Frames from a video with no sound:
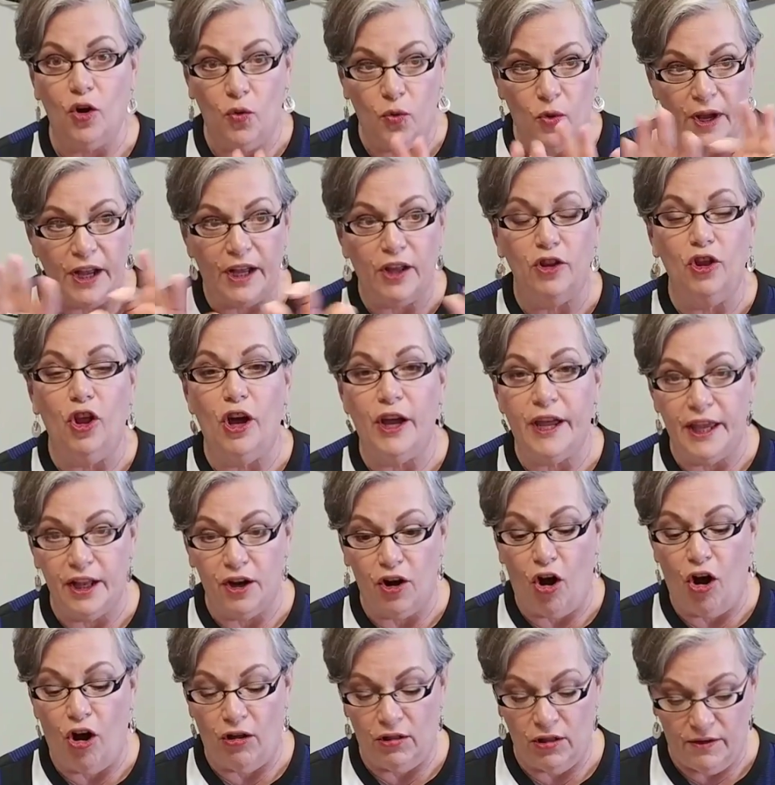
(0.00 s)
a quick look
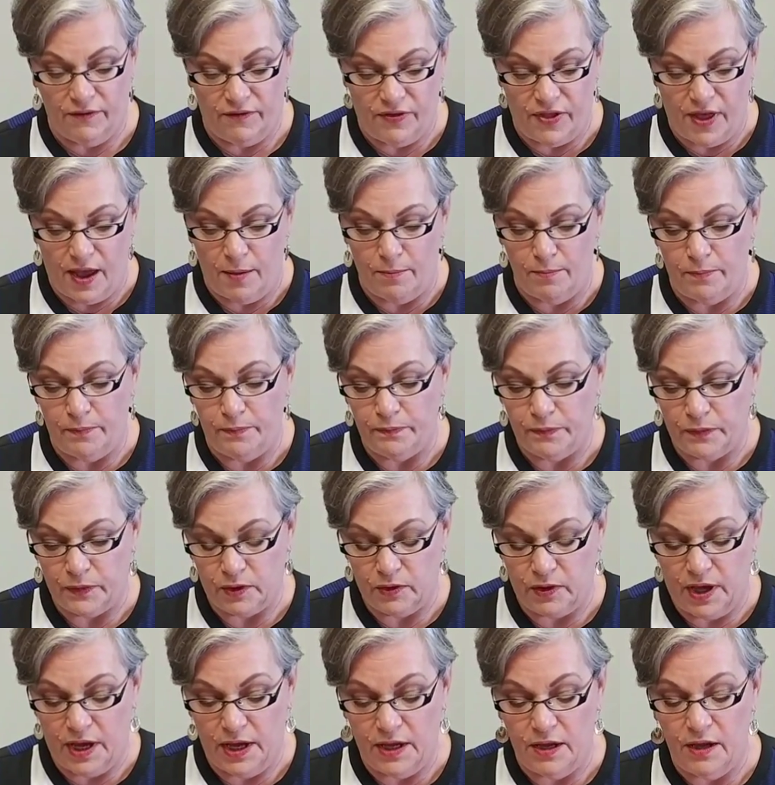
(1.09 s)
at all of them,
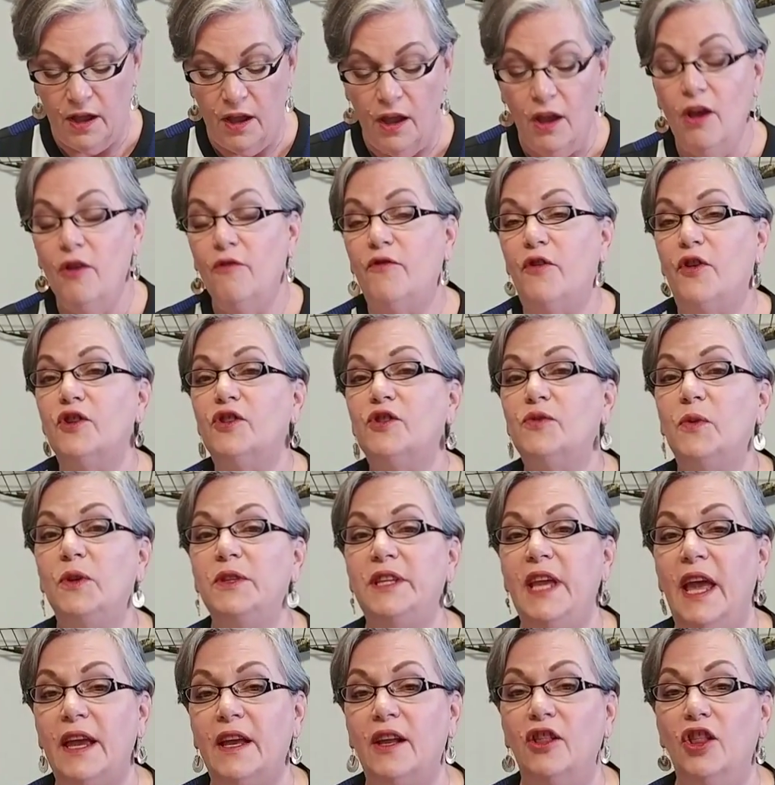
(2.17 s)
okay? First,
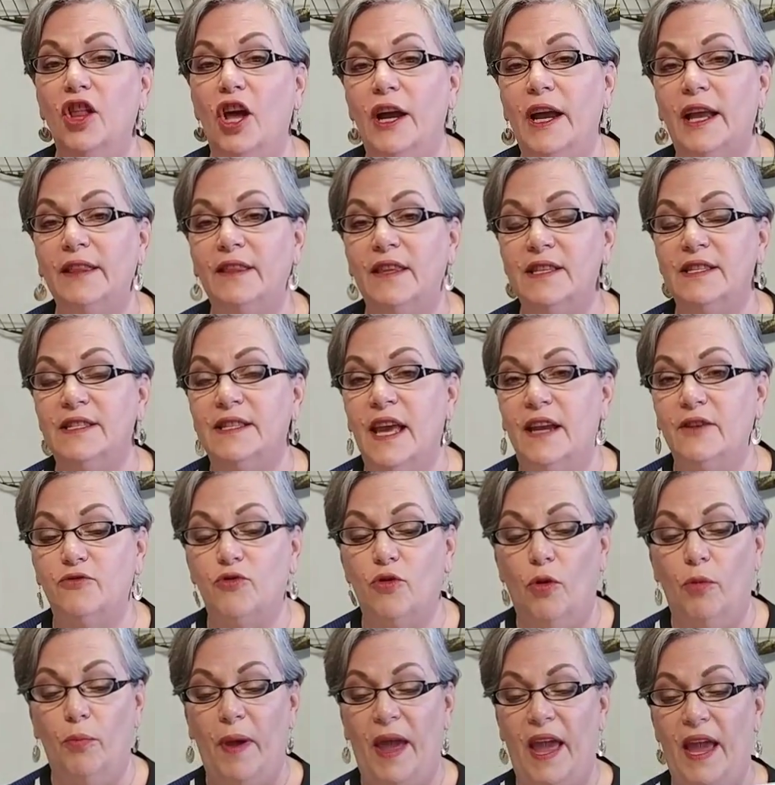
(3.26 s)
we'll take a look at the central